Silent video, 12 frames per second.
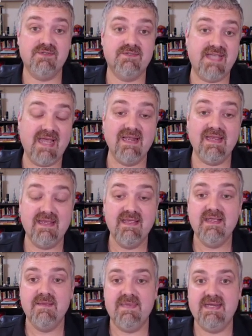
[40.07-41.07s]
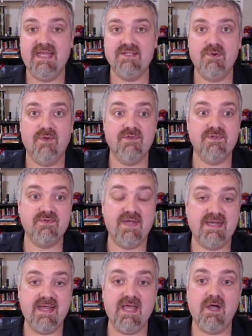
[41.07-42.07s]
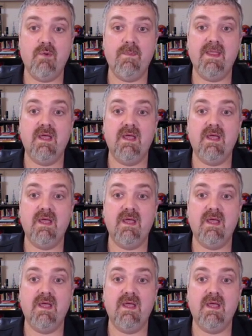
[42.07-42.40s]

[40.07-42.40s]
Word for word: So sadly, my dad's going through this right now.